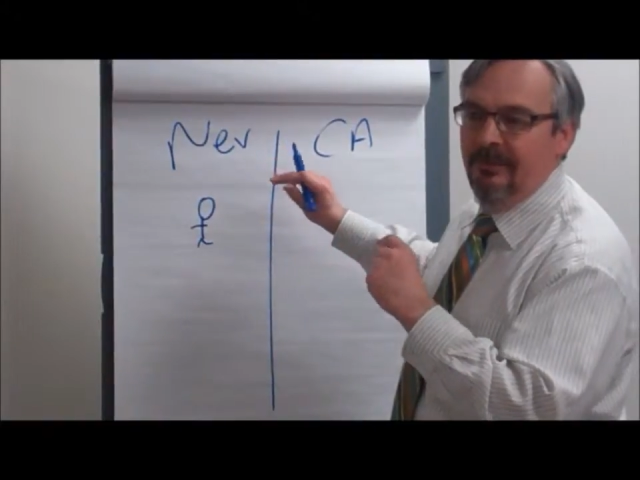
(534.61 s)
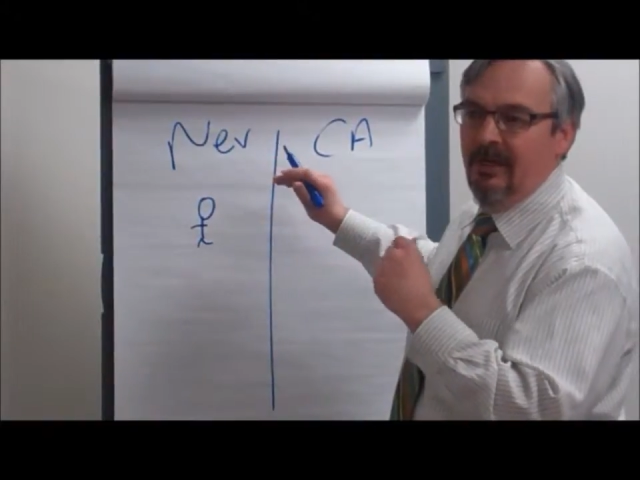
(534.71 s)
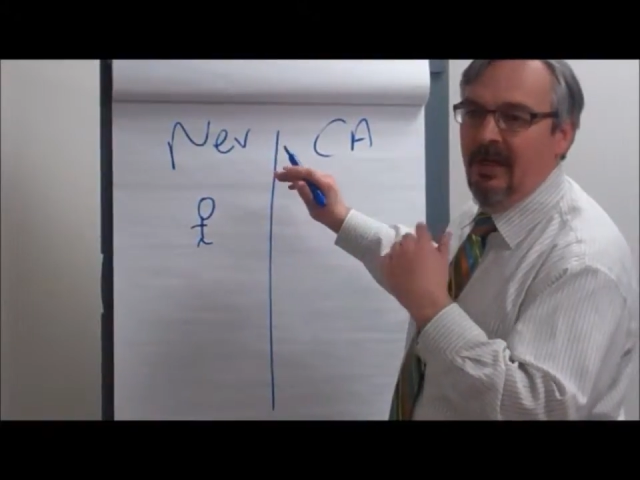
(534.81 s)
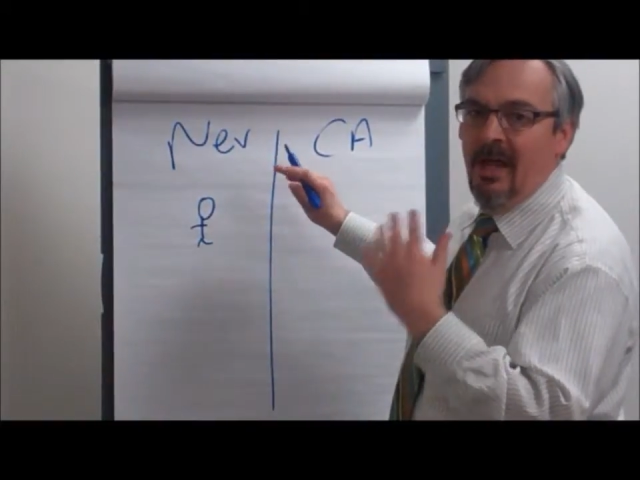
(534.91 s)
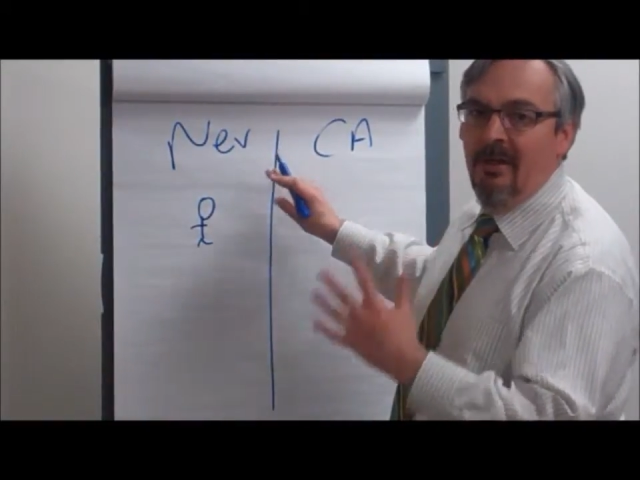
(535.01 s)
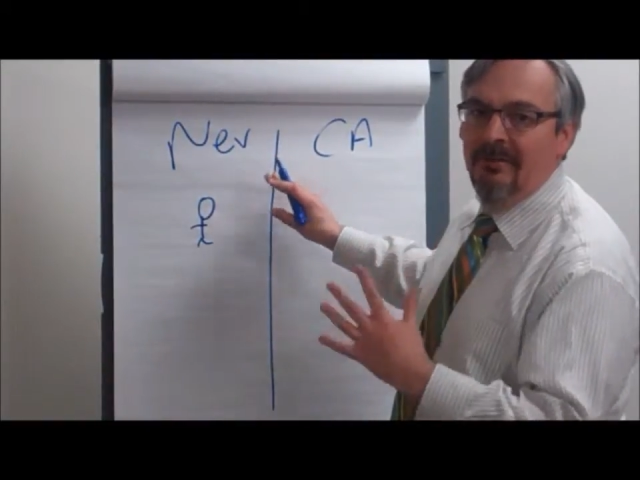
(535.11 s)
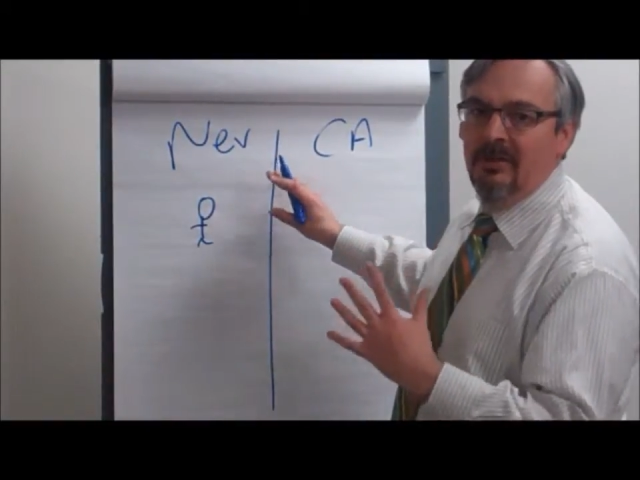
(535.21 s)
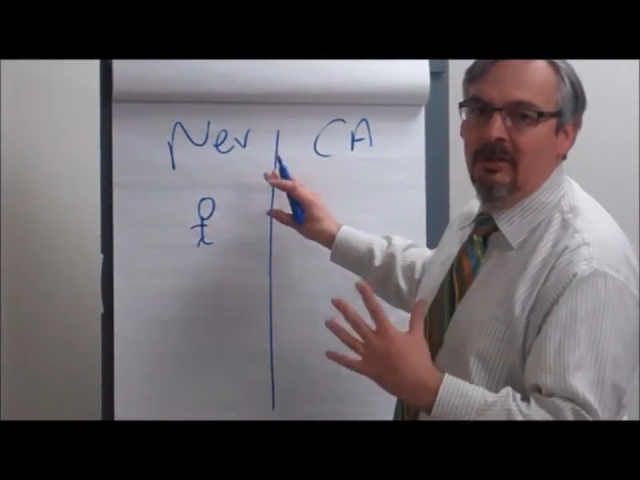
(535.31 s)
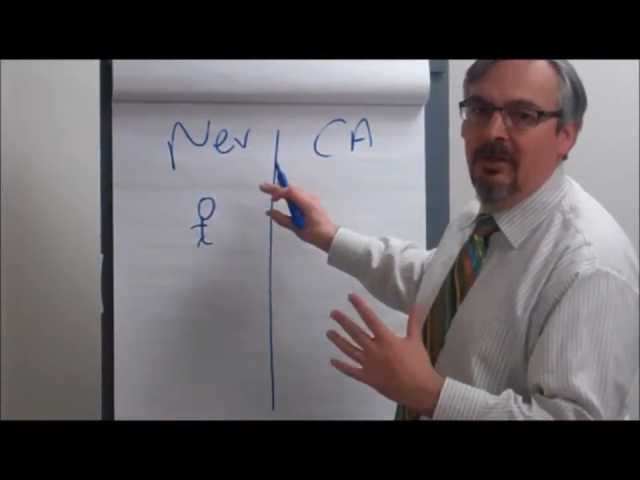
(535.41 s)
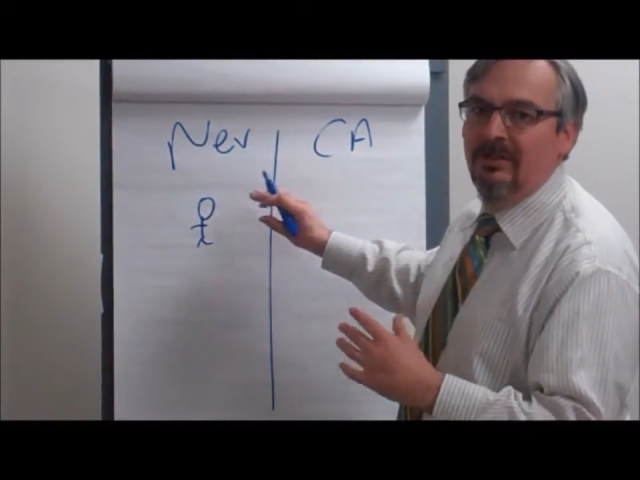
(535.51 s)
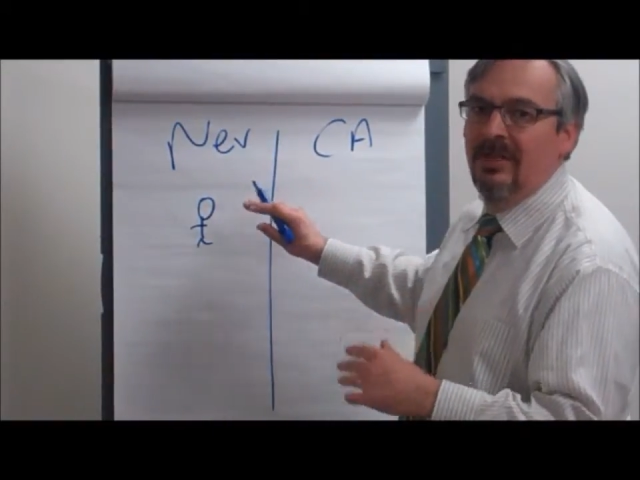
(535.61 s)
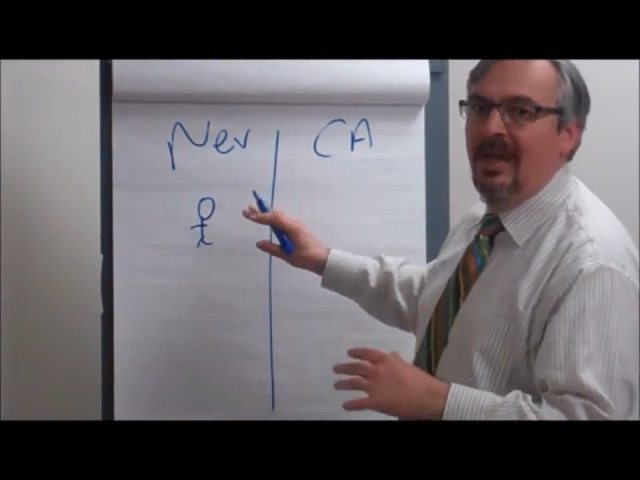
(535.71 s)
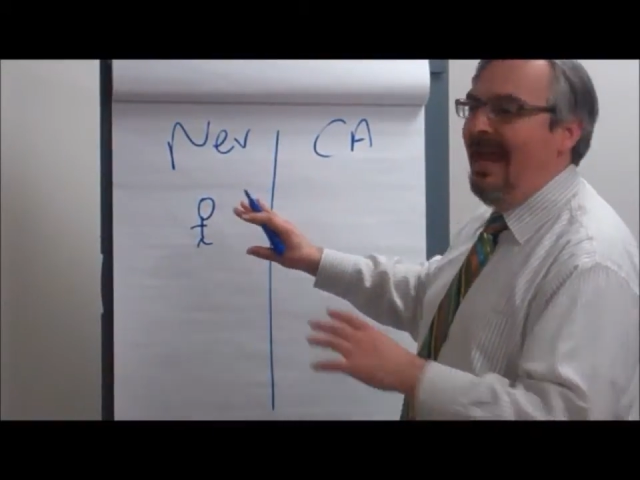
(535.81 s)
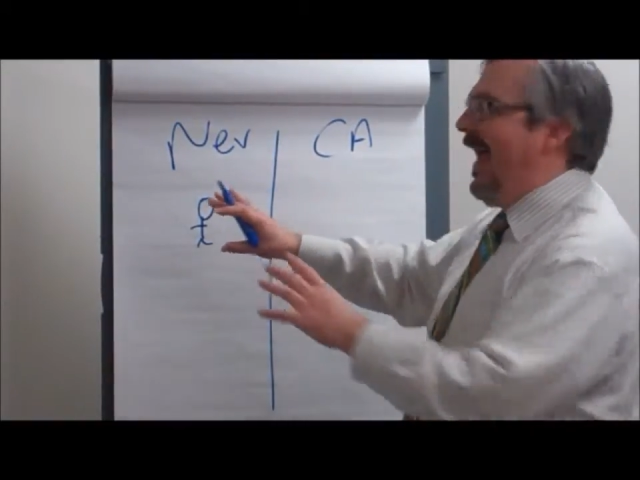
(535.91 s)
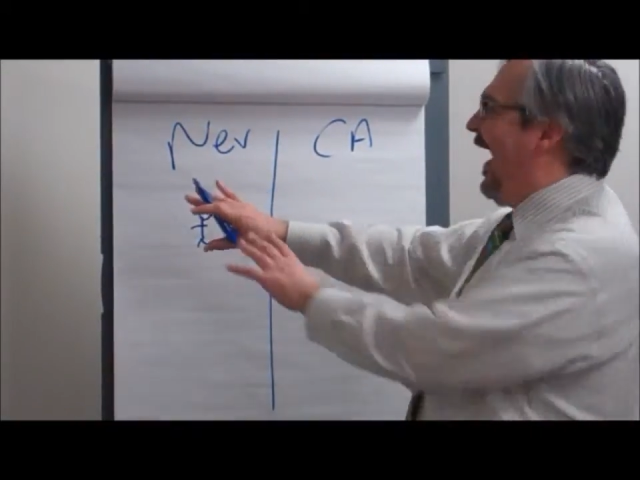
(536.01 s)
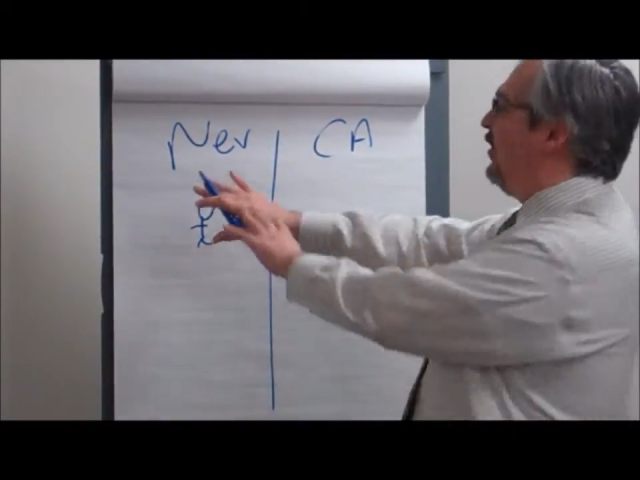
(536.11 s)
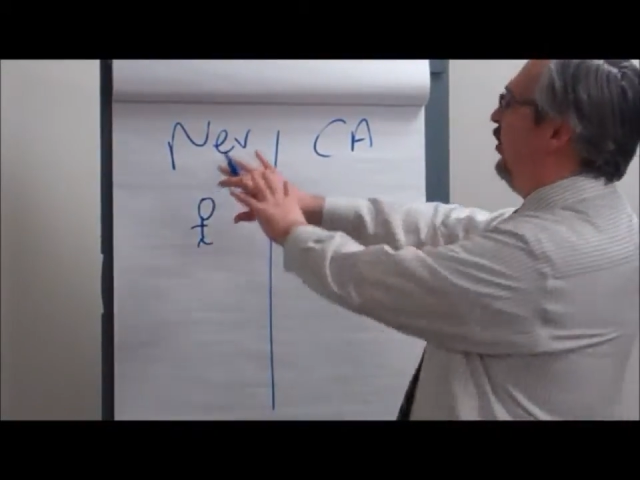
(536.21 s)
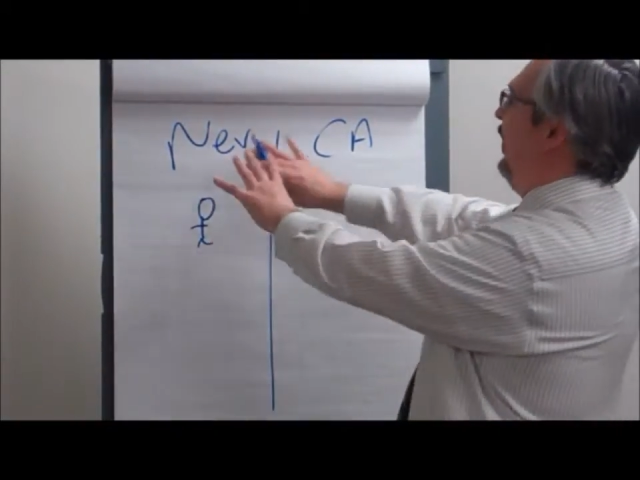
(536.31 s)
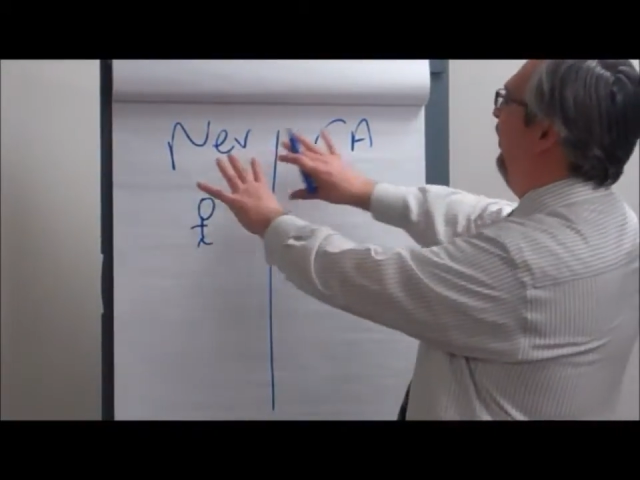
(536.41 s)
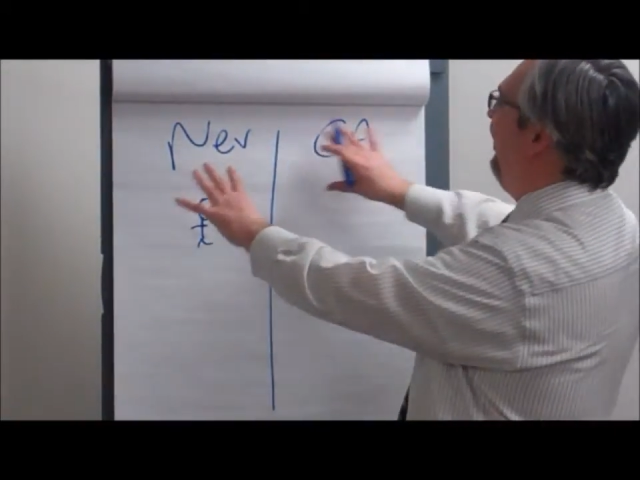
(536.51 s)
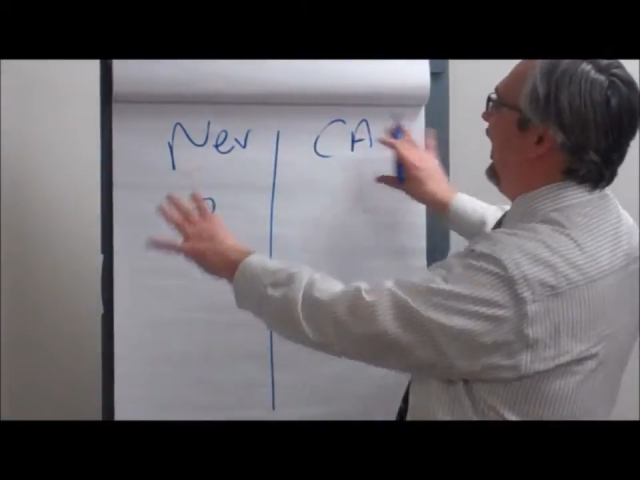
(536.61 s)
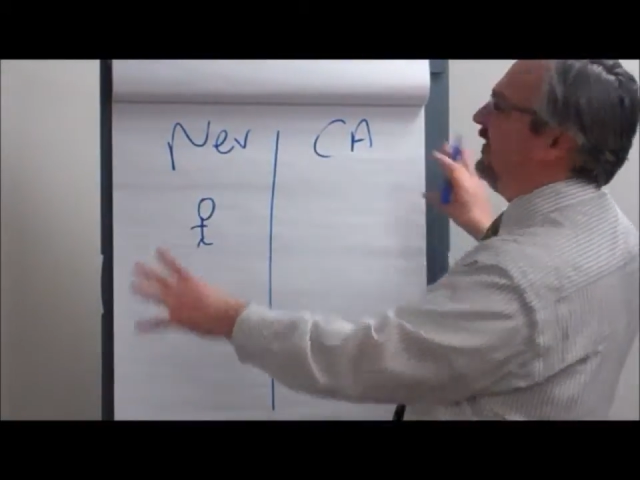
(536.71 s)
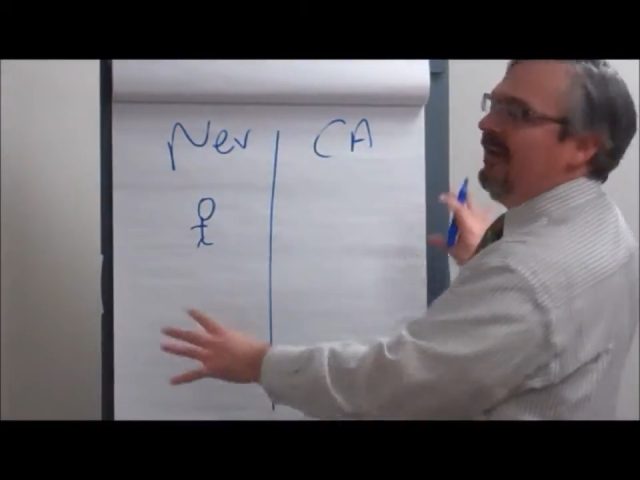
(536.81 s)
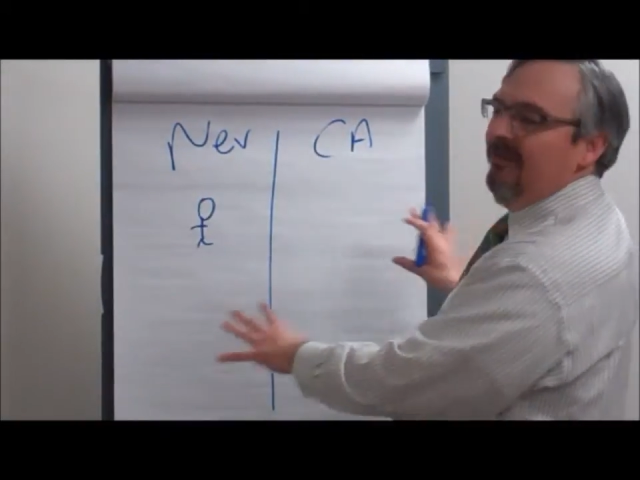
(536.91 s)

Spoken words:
health insurance actually affects